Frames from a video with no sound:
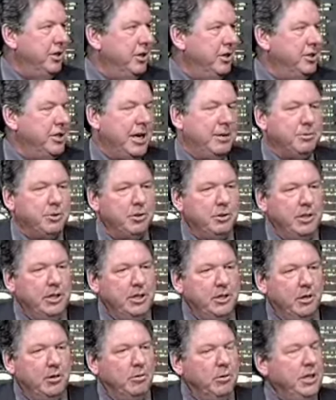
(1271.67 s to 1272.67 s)
and there's absolutely
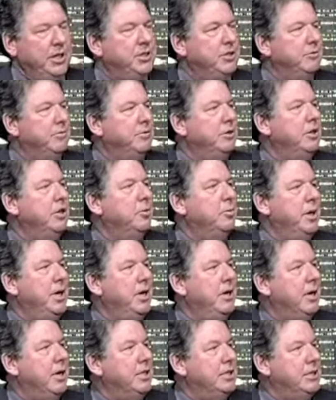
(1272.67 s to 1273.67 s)
no reason for nobody
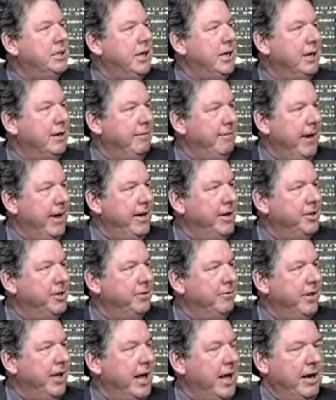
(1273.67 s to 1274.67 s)
not to take advantage
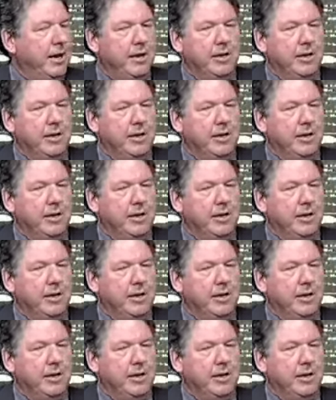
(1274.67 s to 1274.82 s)
of that.